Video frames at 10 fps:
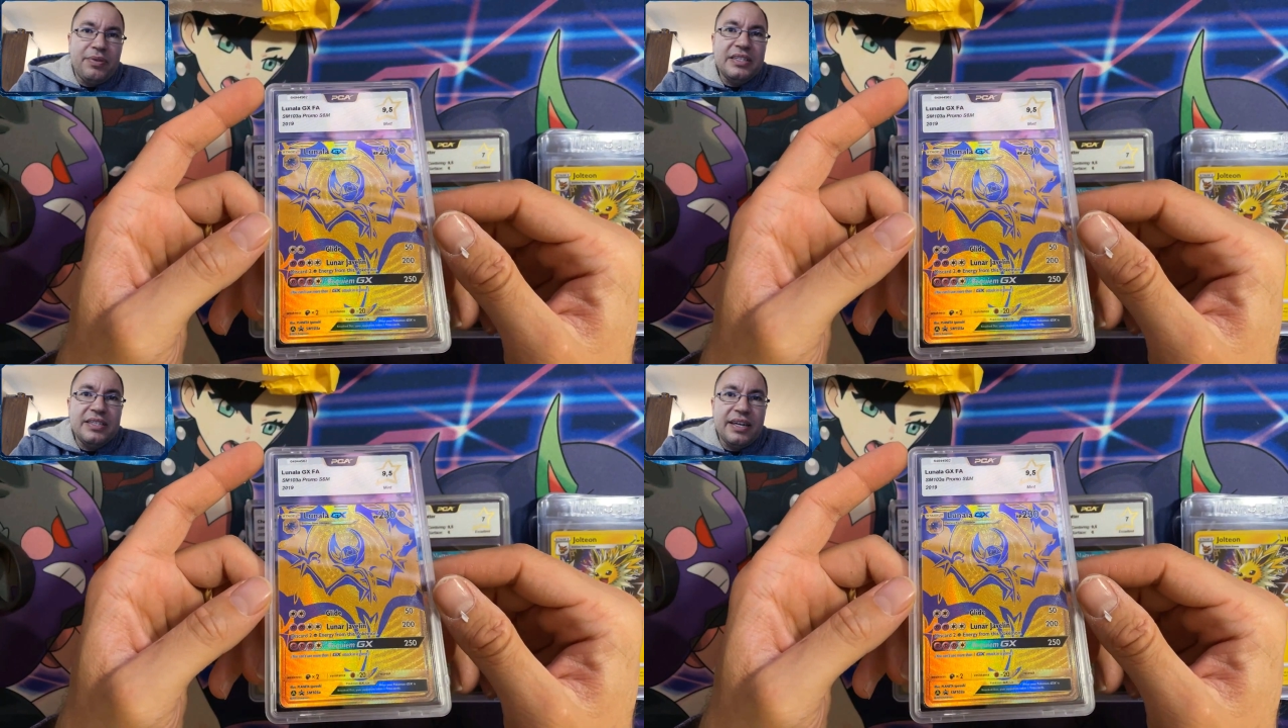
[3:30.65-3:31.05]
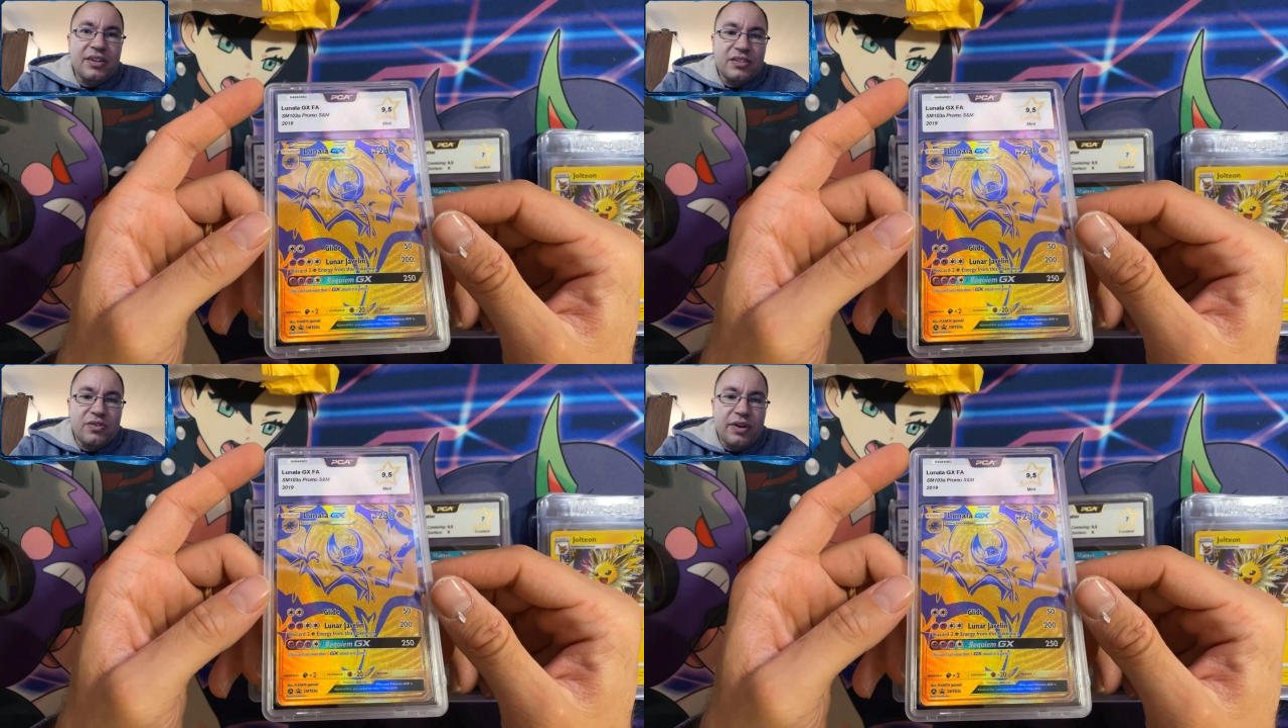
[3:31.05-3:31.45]
PCA
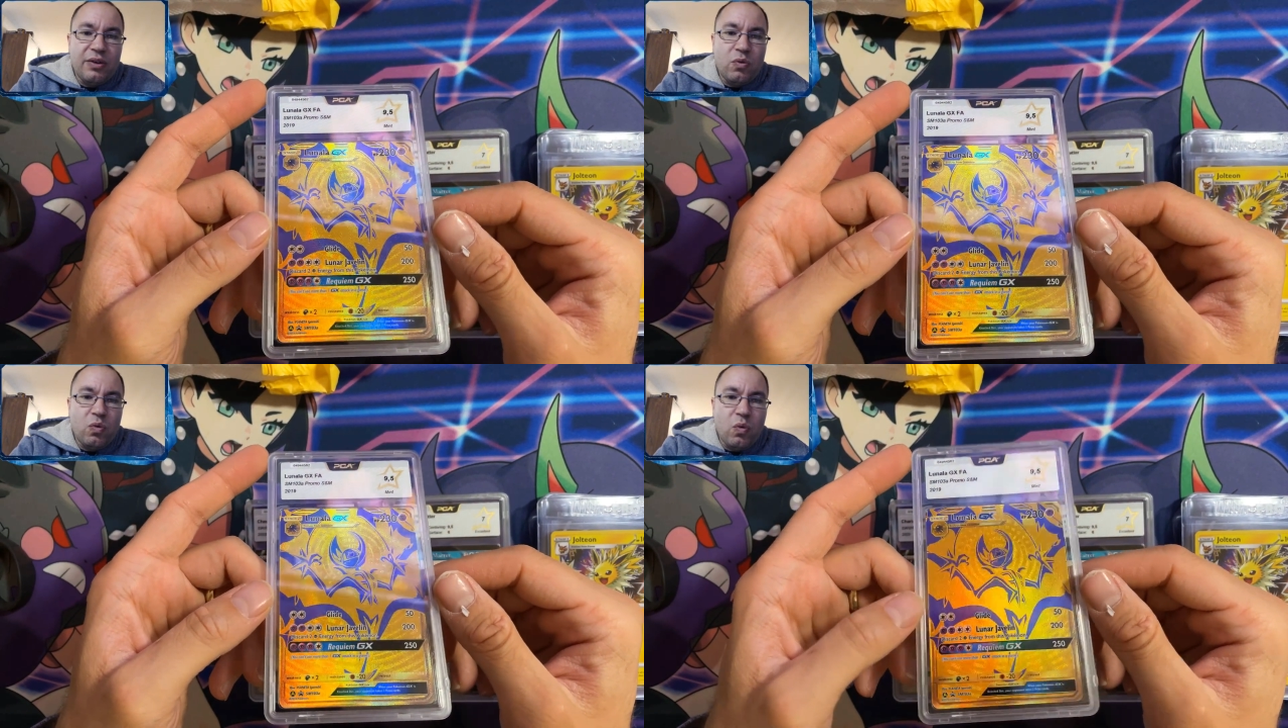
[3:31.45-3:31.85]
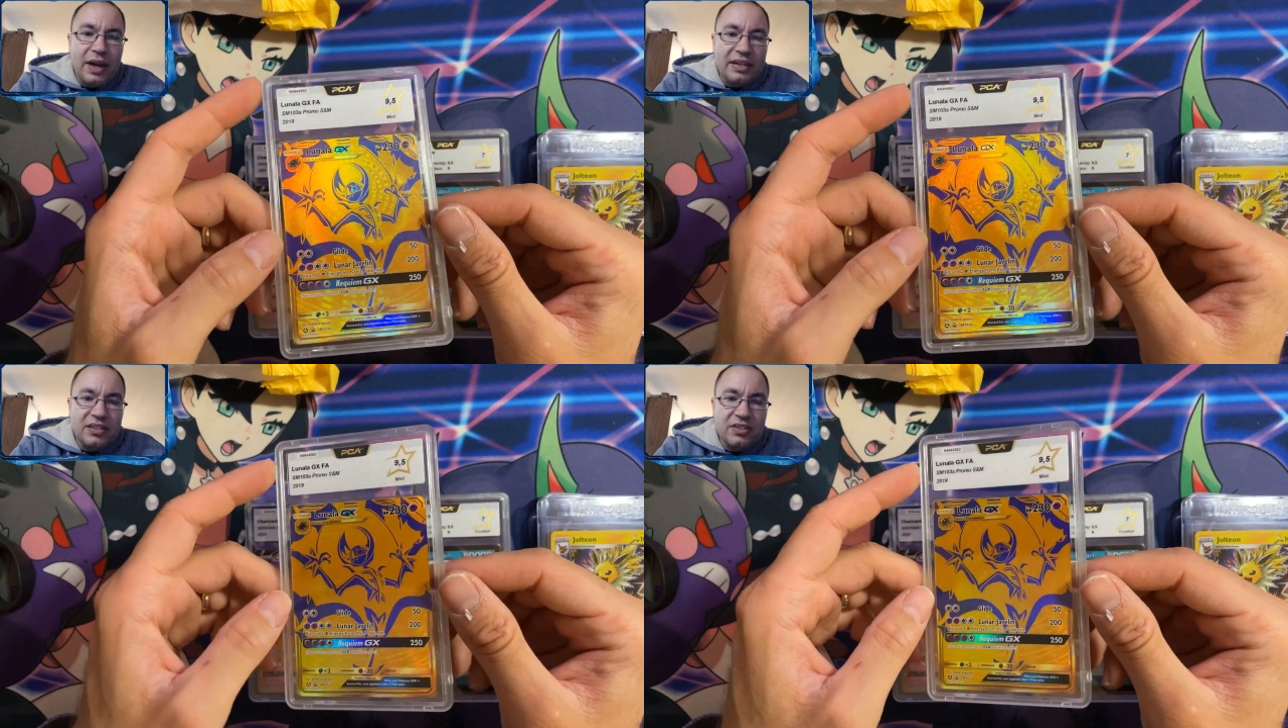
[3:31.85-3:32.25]
does grade
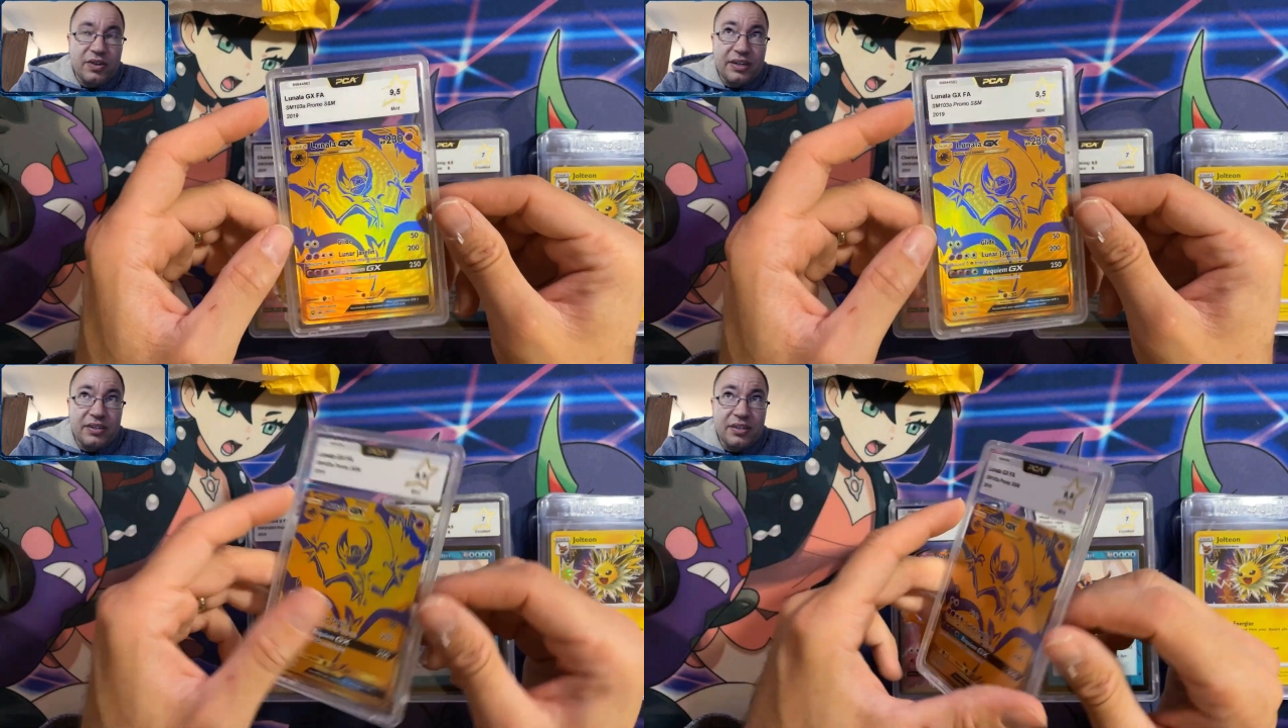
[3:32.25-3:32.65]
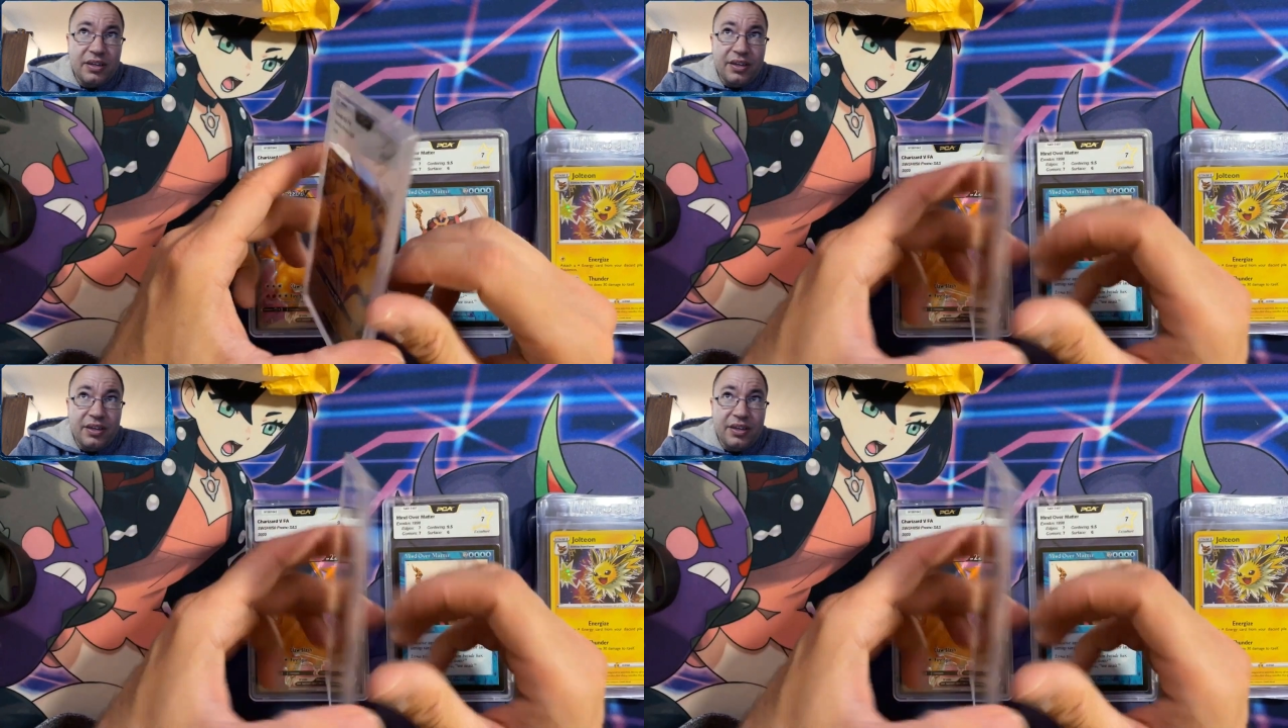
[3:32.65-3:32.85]
quite strict.